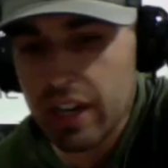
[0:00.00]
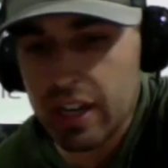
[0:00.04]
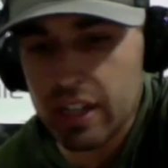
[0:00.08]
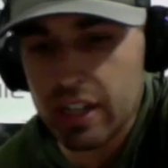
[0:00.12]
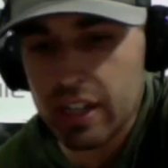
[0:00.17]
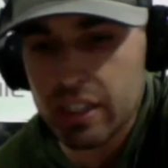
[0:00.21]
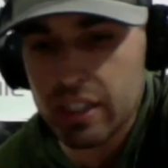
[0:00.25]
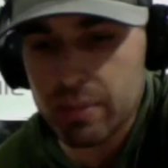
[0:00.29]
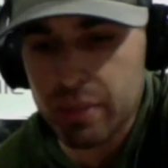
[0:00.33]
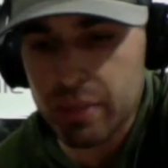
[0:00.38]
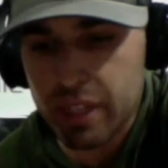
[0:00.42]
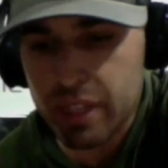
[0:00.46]
a
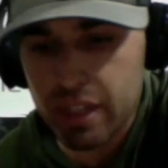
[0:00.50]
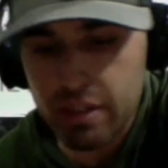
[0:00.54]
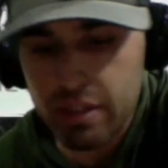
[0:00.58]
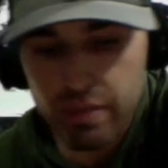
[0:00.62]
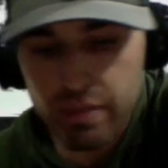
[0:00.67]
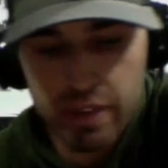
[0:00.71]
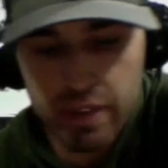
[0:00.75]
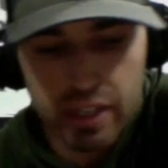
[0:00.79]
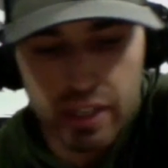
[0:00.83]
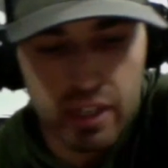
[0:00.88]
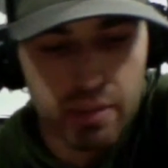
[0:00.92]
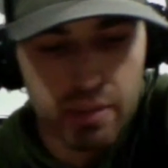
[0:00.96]
speaking
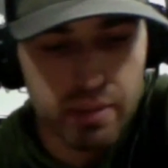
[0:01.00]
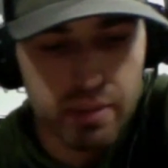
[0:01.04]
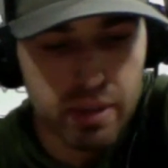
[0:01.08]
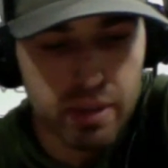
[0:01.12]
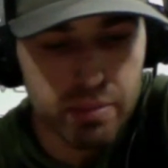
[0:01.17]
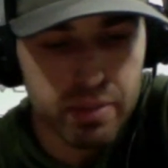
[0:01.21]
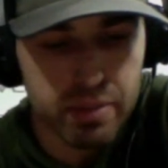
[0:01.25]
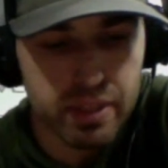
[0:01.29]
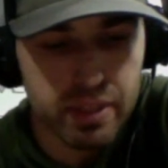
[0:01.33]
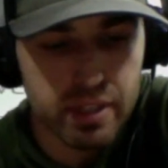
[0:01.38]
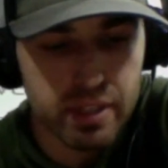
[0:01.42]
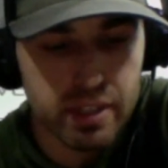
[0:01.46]
event coming up
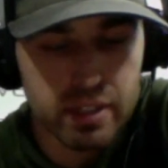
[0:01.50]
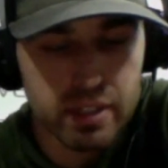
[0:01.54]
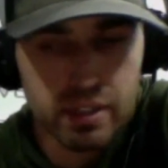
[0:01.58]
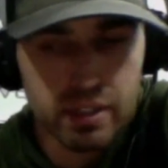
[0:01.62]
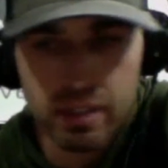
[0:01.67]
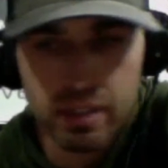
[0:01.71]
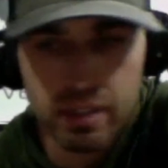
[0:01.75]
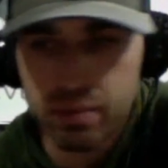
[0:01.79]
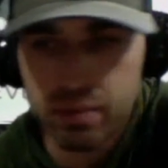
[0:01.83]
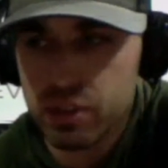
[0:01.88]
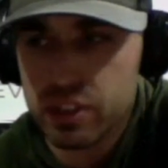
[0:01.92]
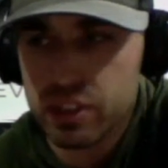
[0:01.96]

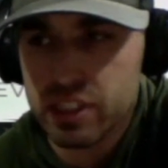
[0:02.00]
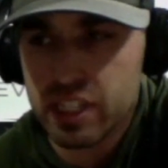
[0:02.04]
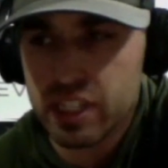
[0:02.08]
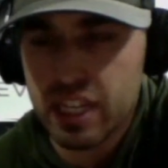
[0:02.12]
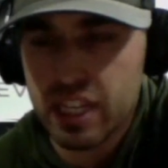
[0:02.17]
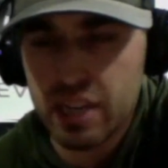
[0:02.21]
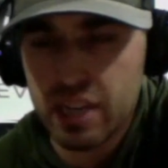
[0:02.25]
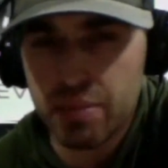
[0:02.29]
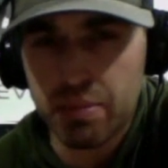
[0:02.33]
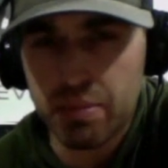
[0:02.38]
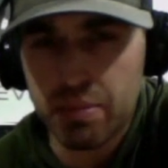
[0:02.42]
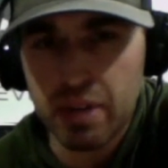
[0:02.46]
here.
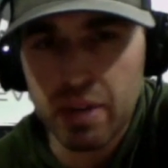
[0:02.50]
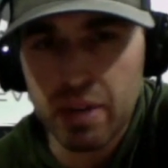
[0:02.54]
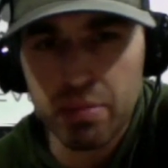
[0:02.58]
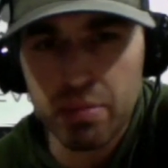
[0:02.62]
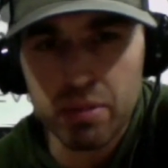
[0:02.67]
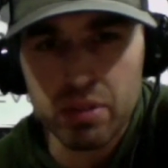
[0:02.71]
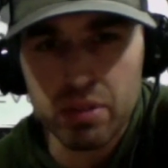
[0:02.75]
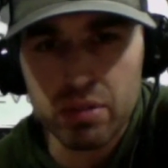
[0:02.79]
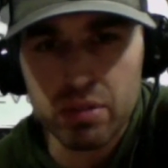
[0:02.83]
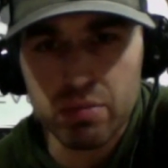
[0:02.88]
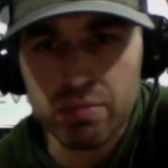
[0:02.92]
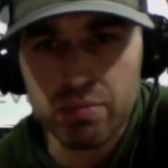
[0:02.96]

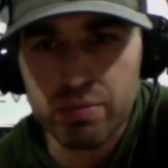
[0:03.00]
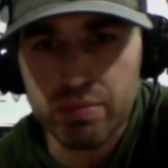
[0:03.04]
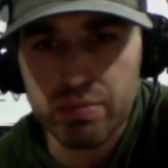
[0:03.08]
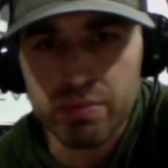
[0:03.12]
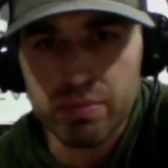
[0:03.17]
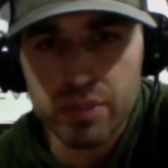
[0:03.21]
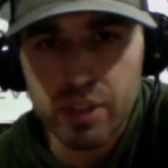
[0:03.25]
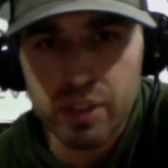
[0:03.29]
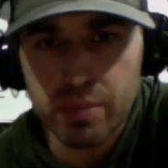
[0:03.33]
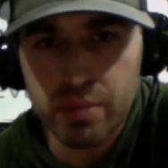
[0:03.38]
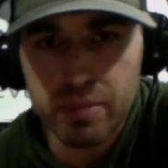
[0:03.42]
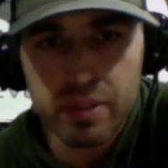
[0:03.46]
April,
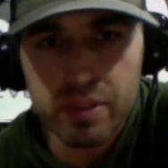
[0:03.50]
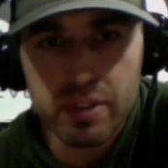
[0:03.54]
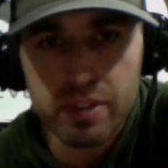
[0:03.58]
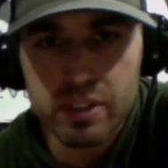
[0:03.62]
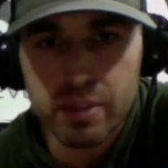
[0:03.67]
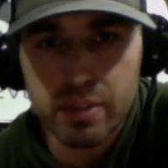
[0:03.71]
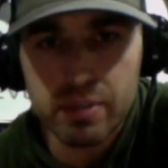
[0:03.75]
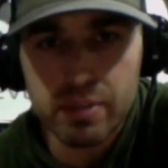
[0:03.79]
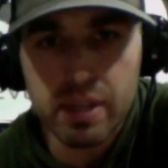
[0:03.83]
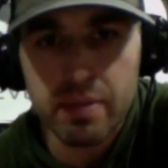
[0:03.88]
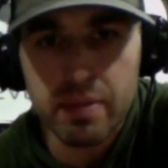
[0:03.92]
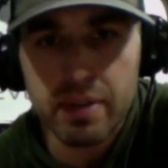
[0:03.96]

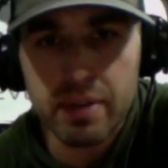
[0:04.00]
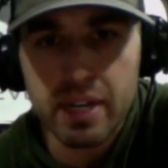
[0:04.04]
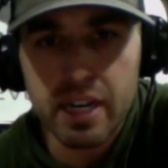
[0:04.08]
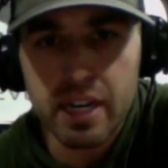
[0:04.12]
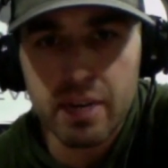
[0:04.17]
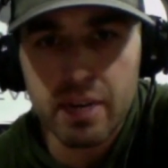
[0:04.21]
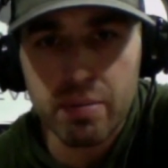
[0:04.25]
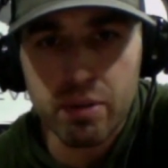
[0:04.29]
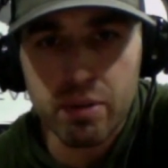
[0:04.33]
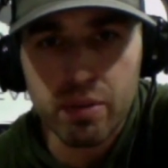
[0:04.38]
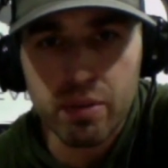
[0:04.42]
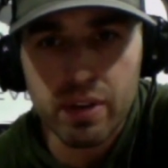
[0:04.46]
sometime in
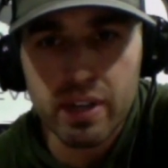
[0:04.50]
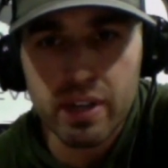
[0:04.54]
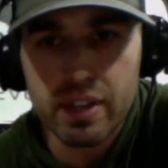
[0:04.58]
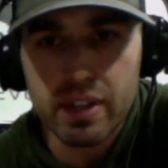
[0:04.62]
April, right?